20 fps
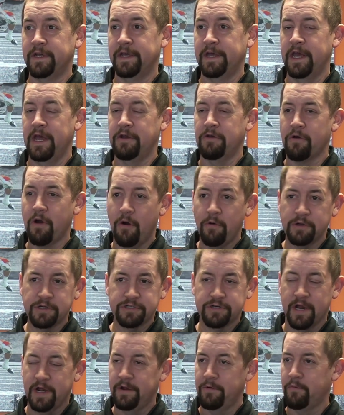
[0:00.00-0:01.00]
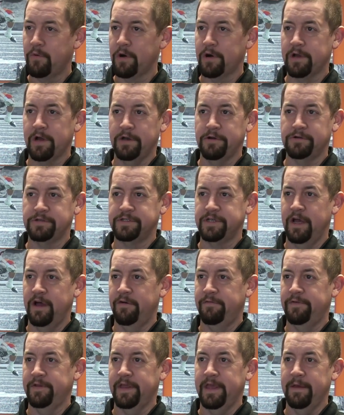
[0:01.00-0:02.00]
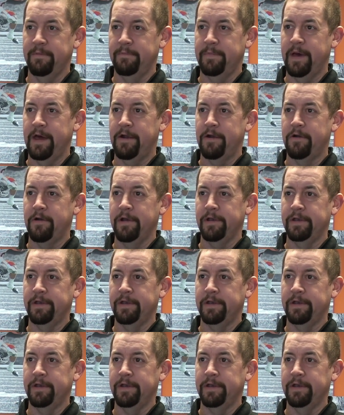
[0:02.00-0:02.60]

And you're always trying to work on yourself and get better.